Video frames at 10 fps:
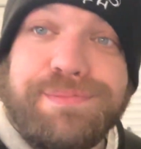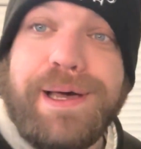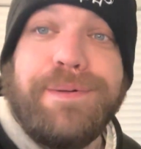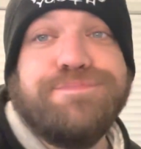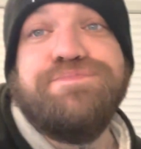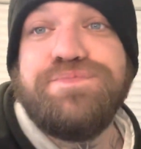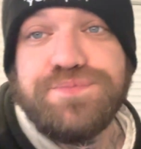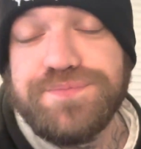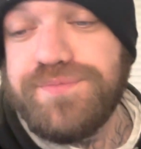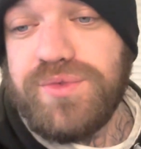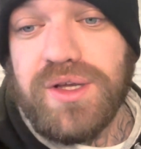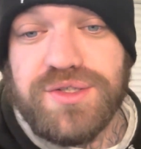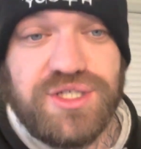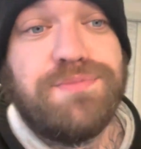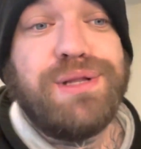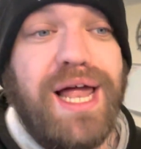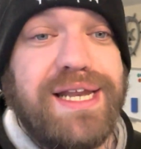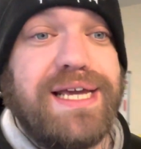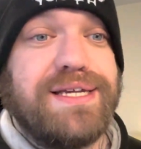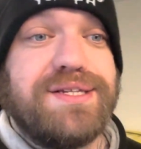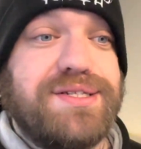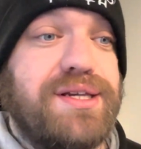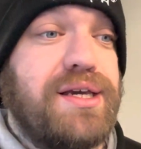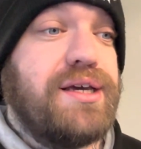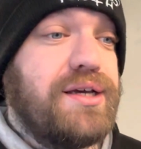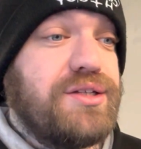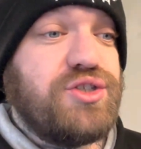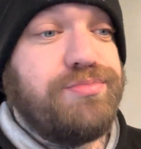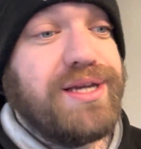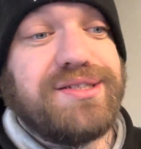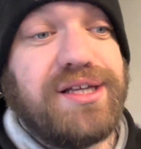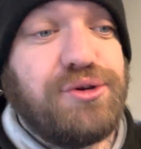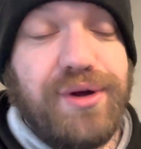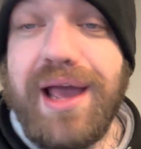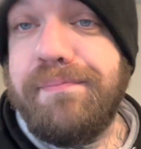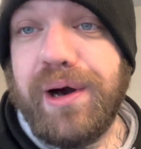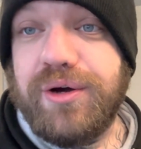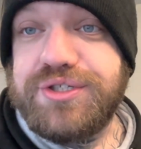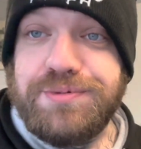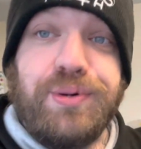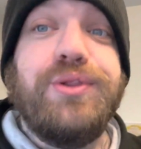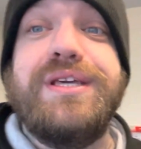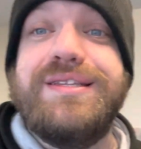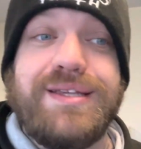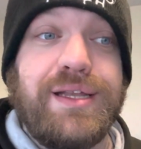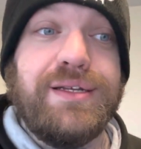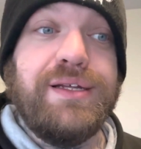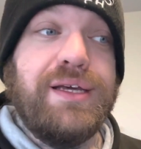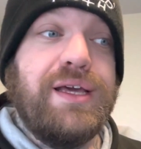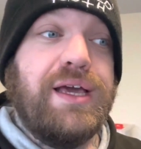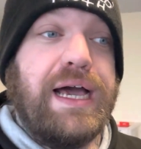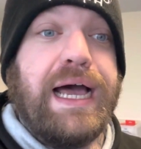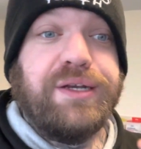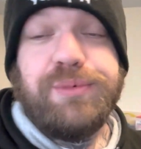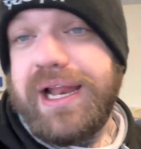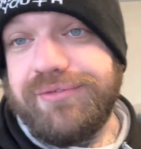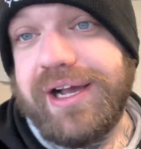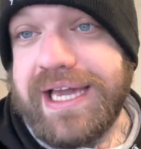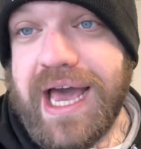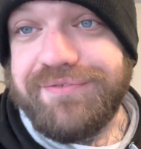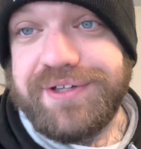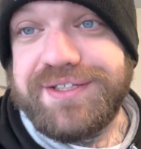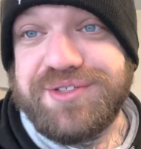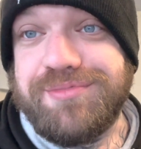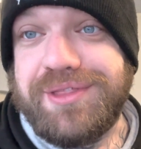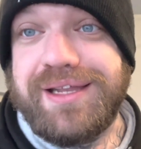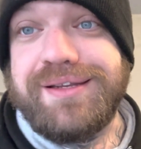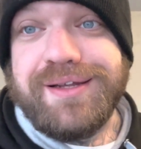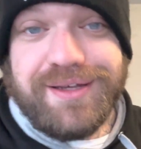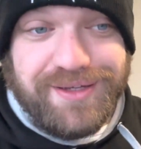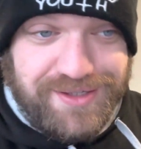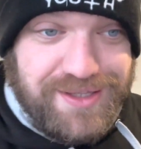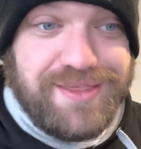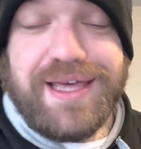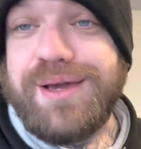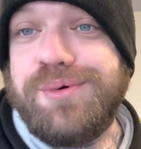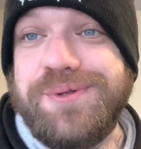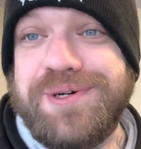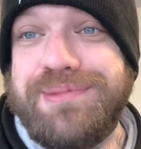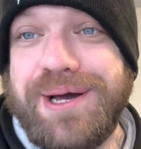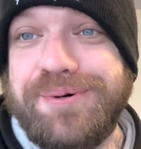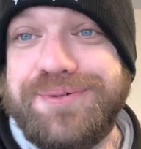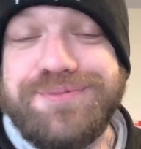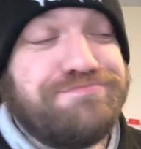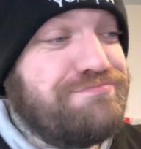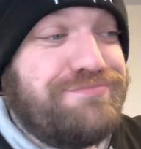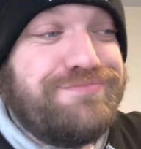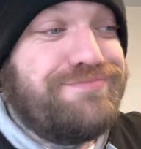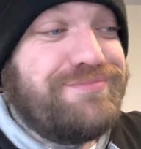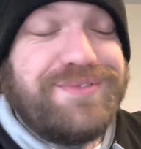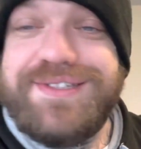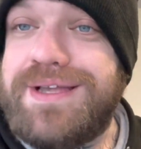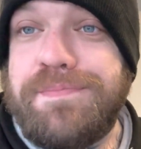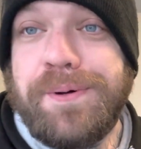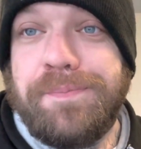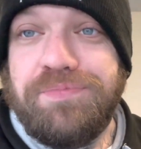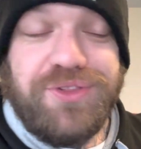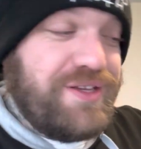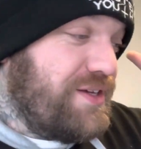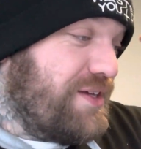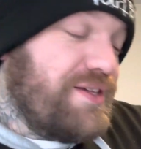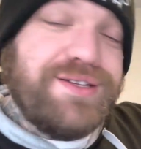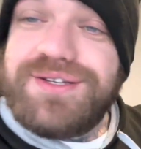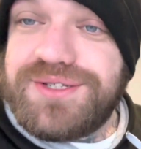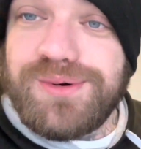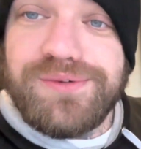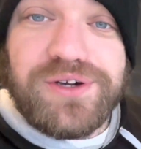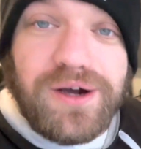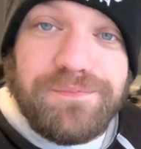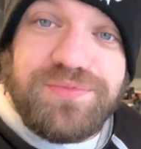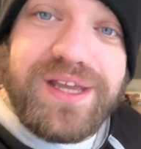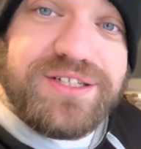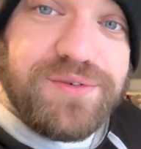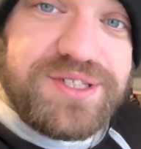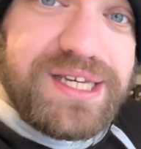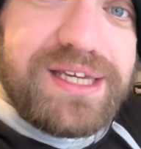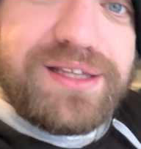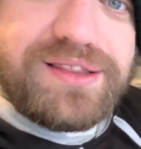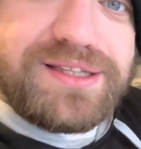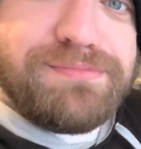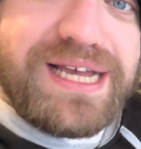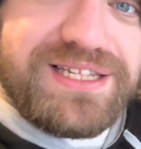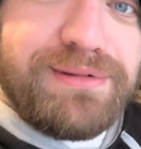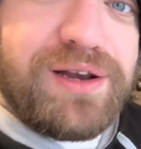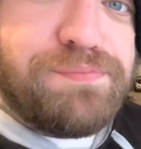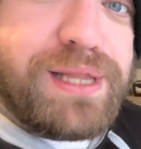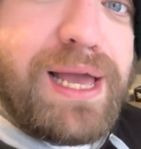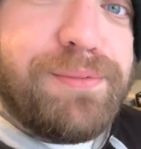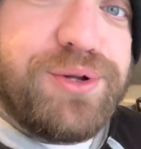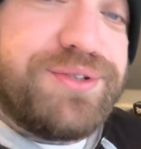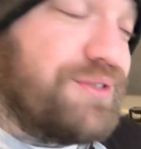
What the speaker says: bar. So the plan is to basically create a box to put these in, and whenever I can't fix something, they will come out. Simple. So what we've got is obviously the mass amount of plywood